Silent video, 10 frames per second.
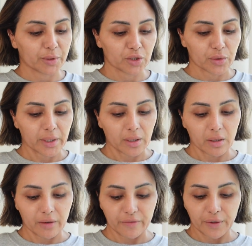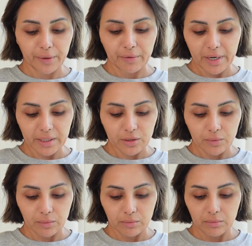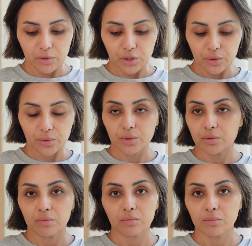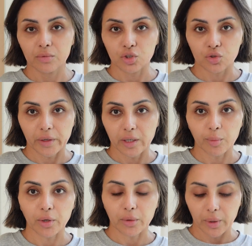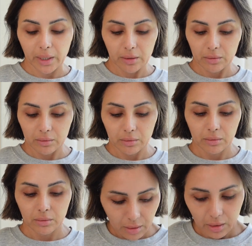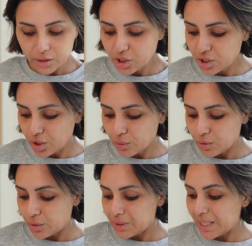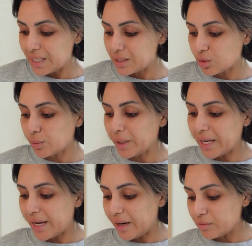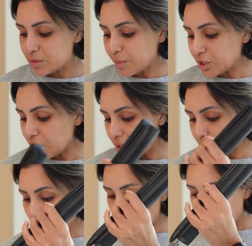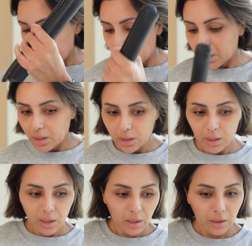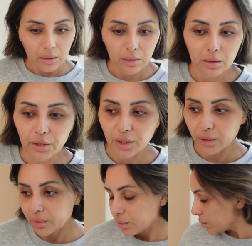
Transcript: straightener. I very rarely use the straightener, by the way. I just don't use heat on my hair as much anymore, but you know,